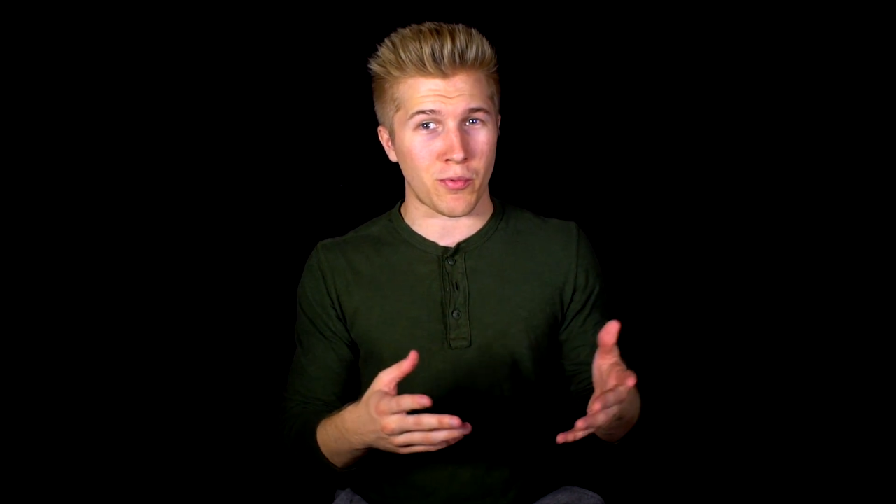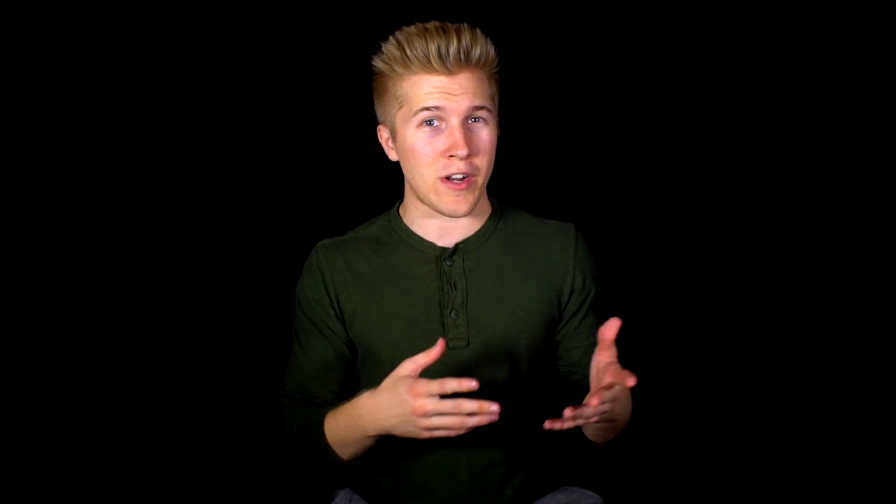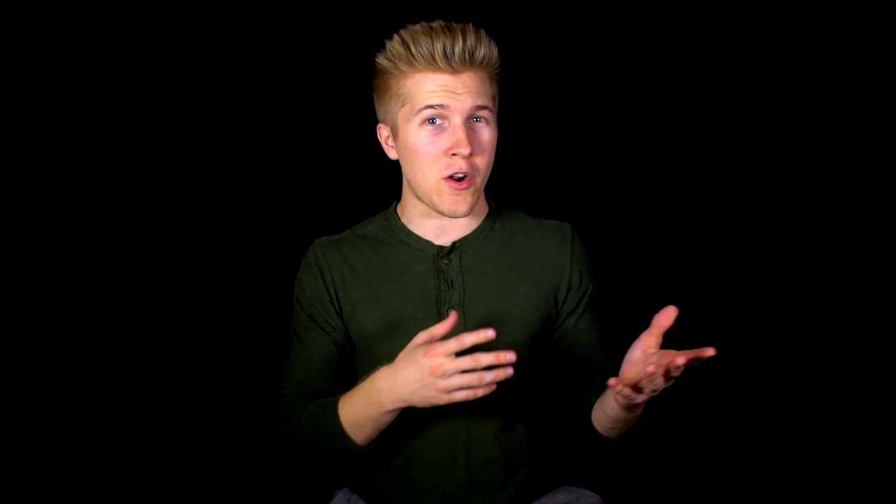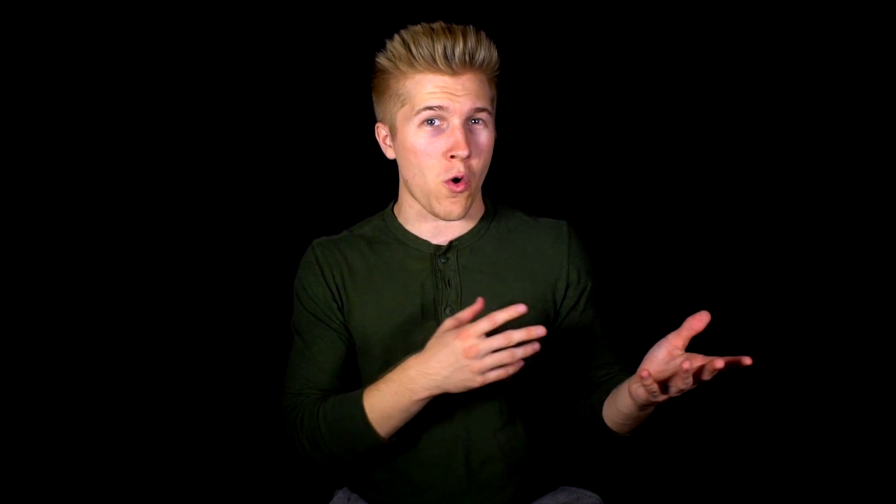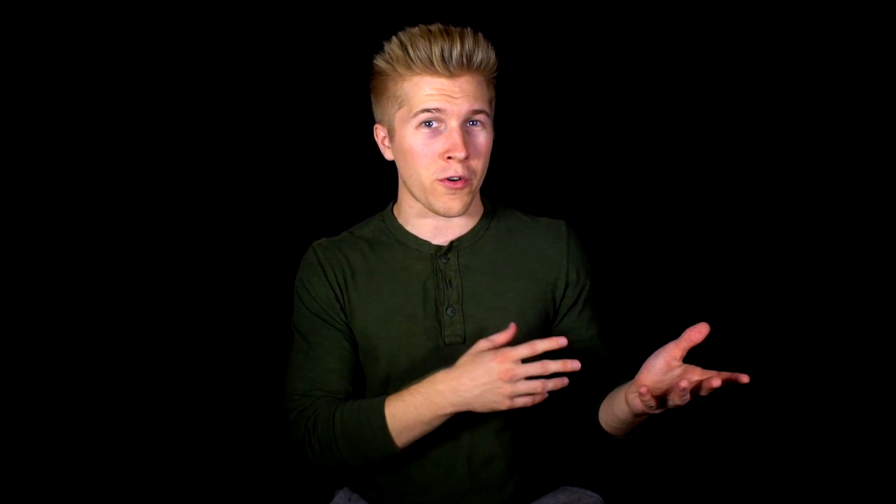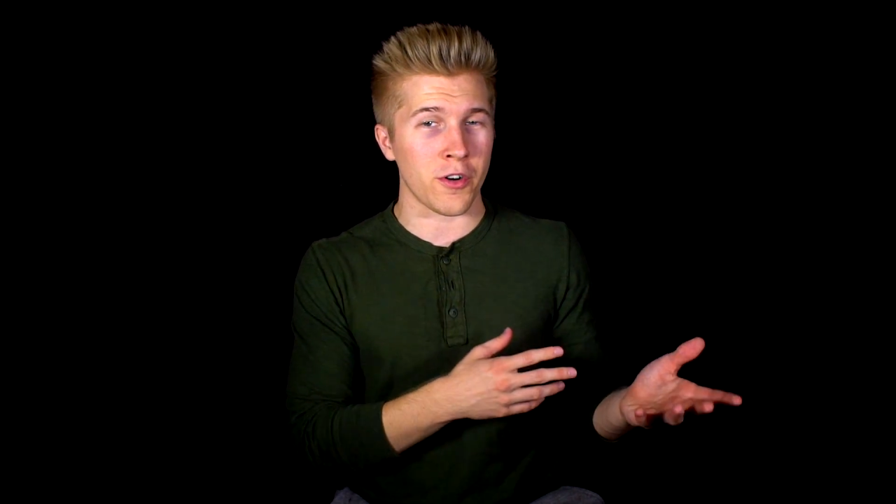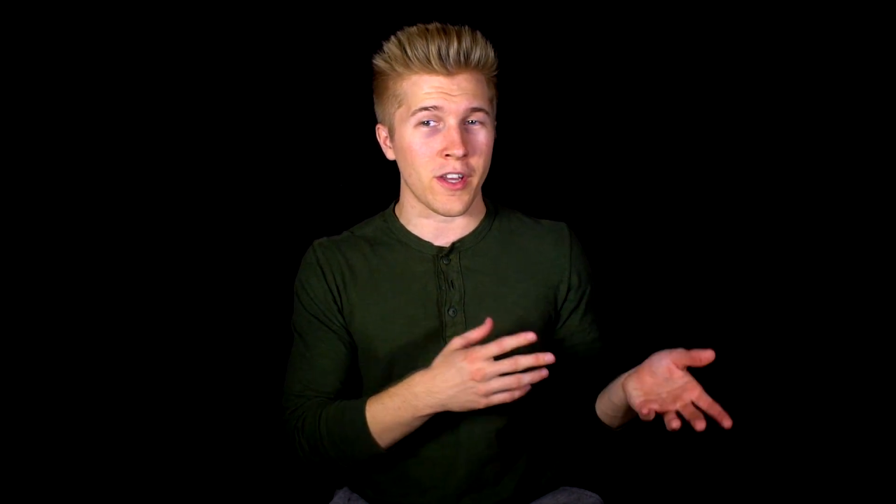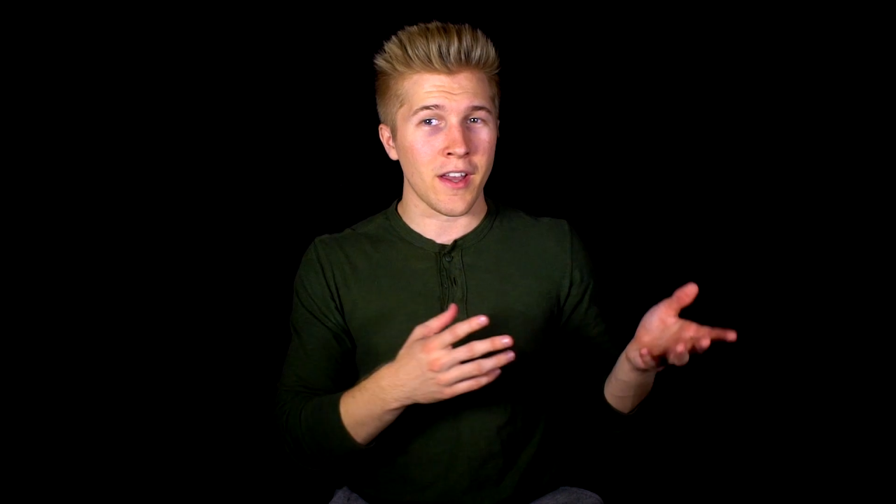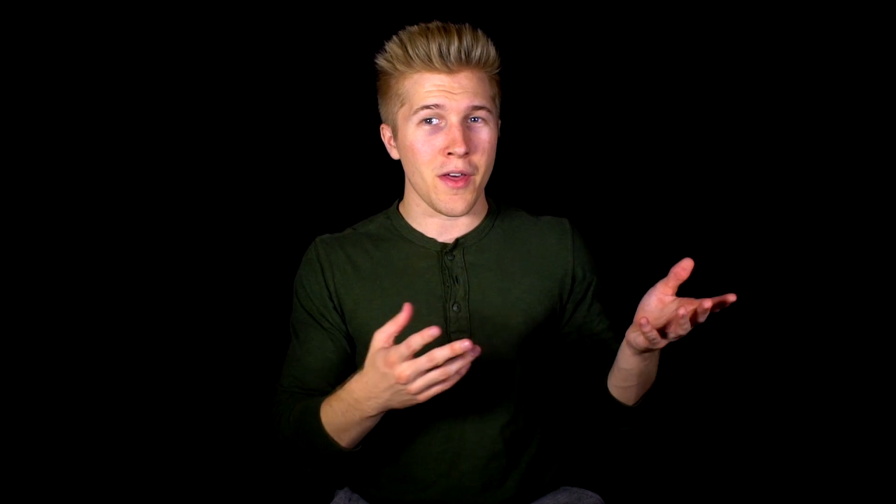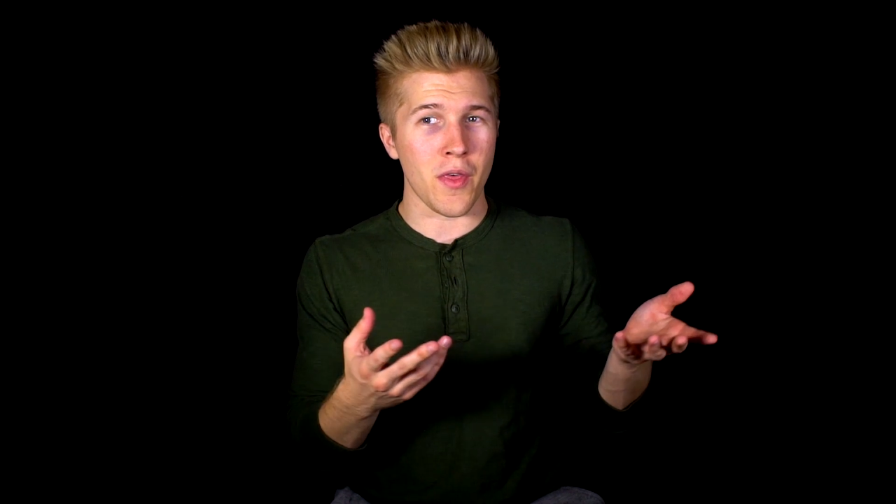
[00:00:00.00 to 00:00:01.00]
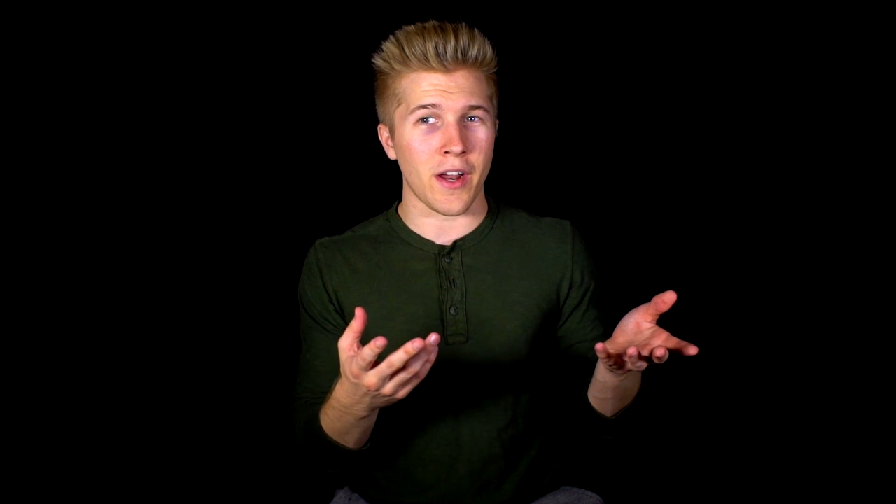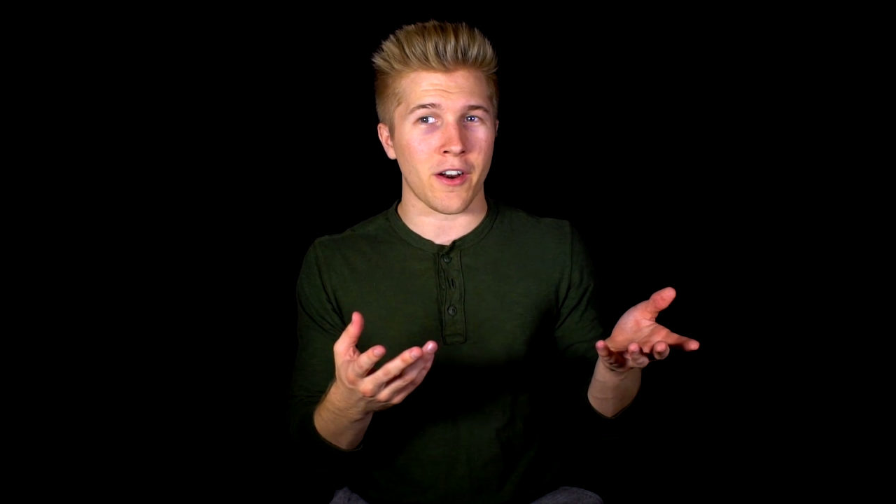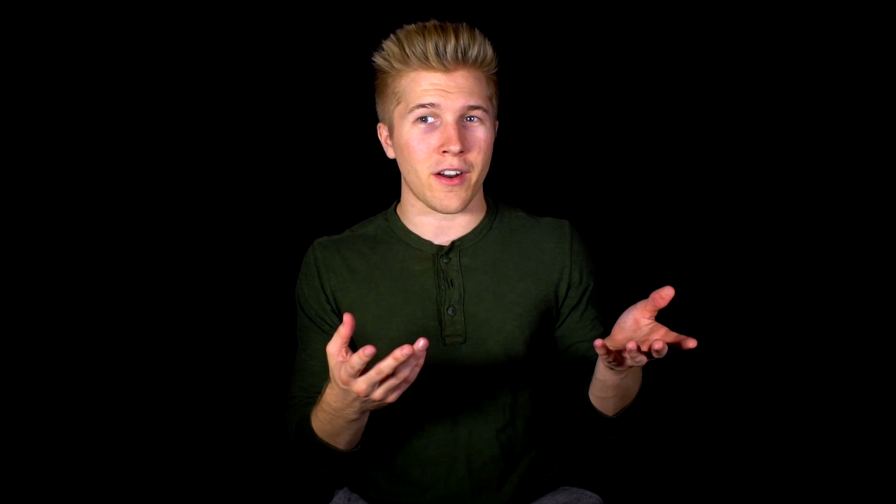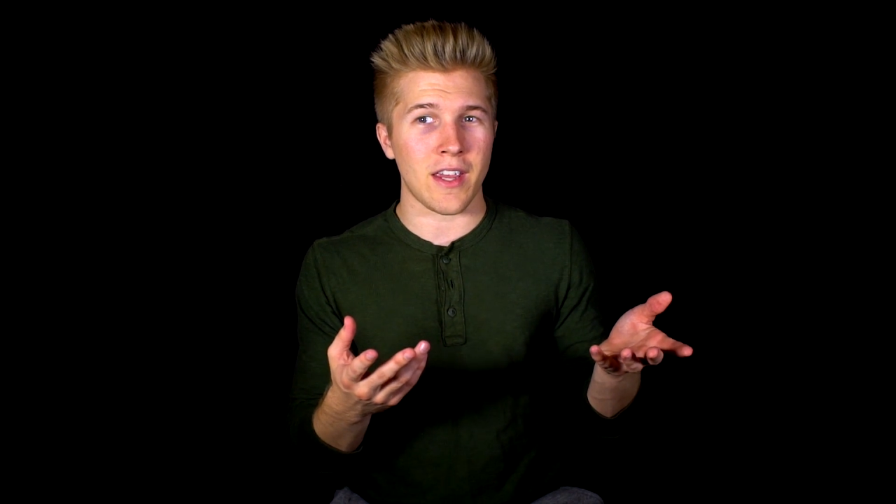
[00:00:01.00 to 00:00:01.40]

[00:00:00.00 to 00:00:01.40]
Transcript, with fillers: pretty cornered there